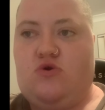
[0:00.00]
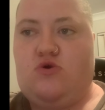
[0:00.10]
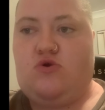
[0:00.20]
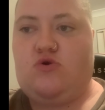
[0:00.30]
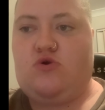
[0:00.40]

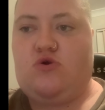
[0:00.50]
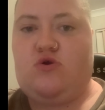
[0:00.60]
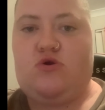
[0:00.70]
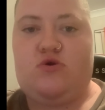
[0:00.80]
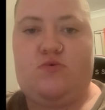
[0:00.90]

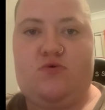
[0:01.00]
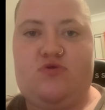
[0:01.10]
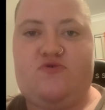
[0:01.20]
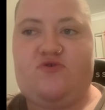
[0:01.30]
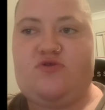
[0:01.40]
Who
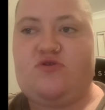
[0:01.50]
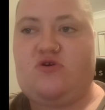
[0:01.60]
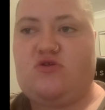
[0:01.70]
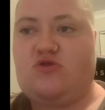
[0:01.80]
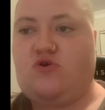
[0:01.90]
was just
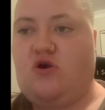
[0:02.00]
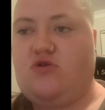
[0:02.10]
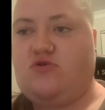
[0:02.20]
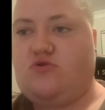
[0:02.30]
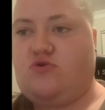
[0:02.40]

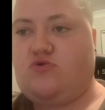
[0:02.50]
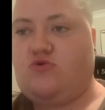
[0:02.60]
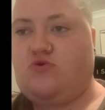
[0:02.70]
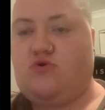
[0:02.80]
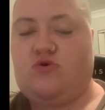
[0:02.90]
excited
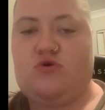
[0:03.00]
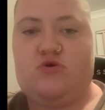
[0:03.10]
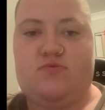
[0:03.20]
to